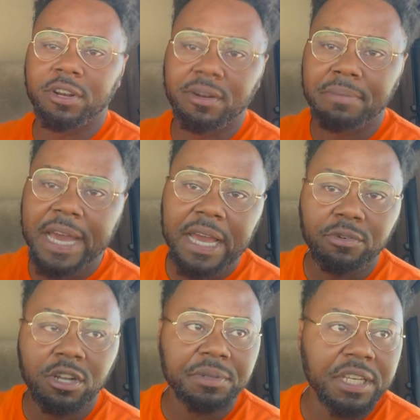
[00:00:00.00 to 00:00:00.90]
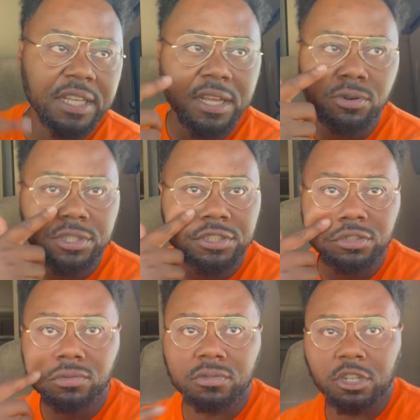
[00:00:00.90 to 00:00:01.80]
it in the back when I'm getting loaded
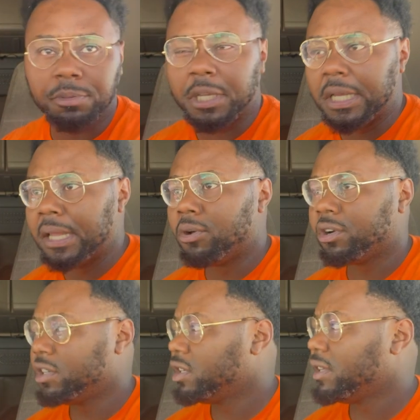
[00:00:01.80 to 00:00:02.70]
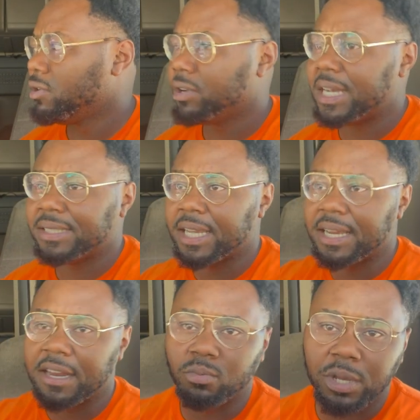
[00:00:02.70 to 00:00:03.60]
too. When I'm getting loaded or unloaded, I take it
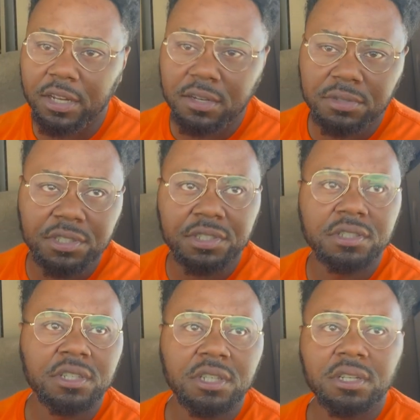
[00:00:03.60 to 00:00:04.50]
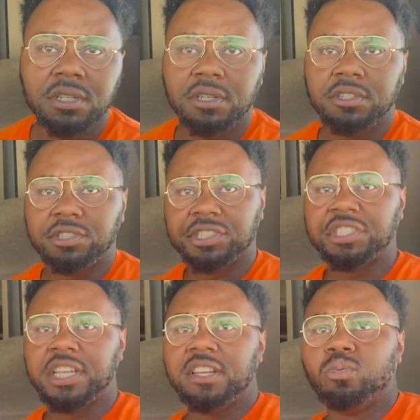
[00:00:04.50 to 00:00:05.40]
out the window because you just
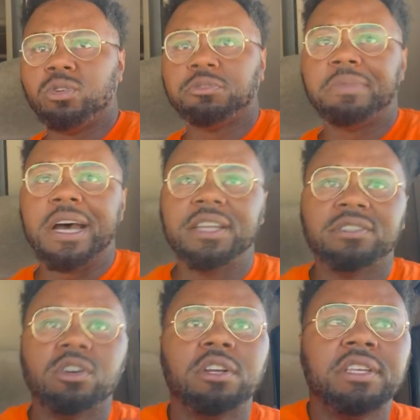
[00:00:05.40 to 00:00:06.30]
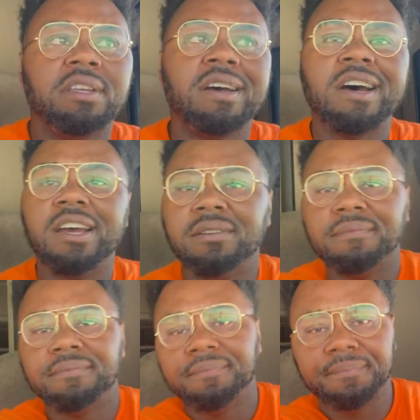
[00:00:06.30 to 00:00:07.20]
sitting in one spot and start getting hot.
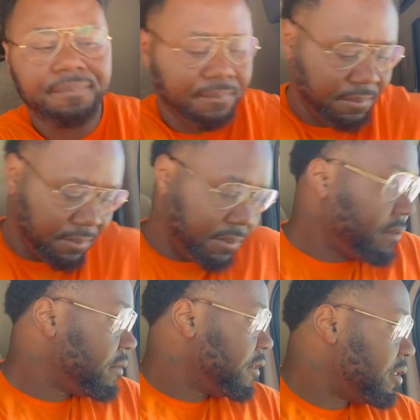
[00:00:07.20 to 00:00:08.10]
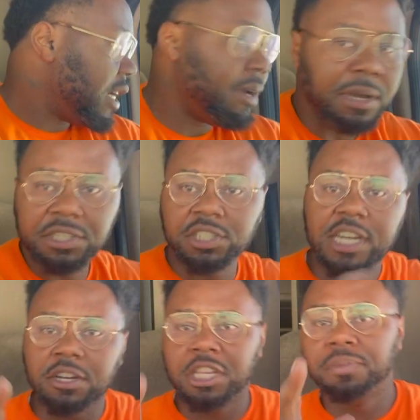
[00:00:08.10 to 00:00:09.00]
Hey, make sure
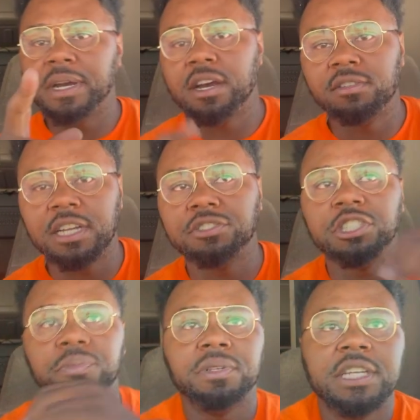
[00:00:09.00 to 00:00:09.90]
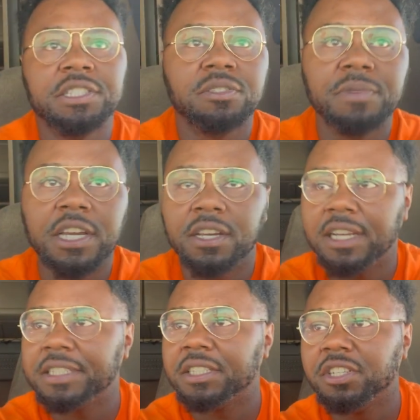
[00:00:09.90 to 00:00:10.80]
y'all keep an eye on y'all GPSs, man, because
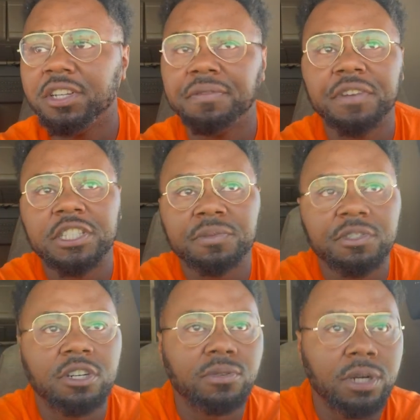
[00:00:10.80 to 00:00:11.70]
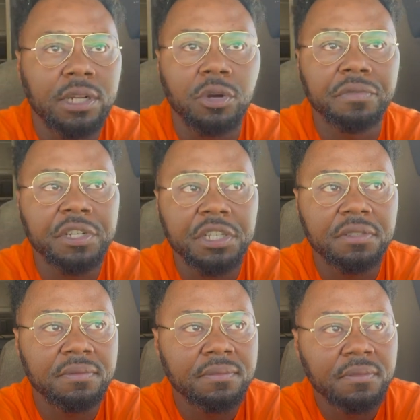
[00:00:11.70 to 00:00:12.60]
that's a good investment. You don't want it to overheat.
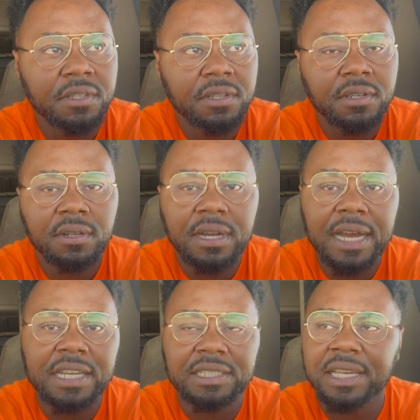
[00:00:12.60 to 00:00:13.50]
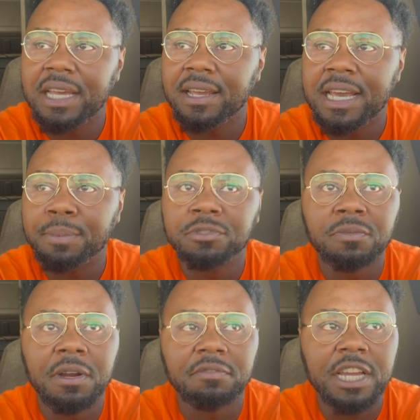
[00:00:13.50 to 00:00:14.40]
I actually had that happen to
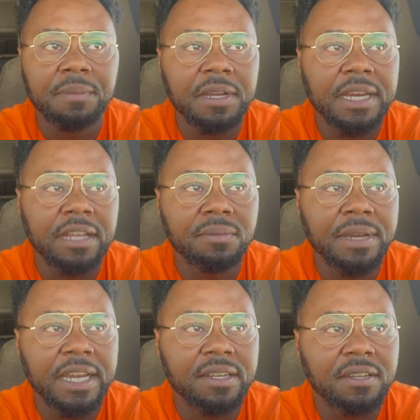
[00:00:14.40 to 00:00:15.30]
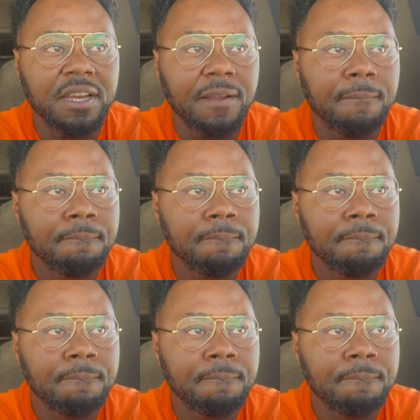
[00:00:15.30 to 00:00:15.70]
my Ram McNally back in the day.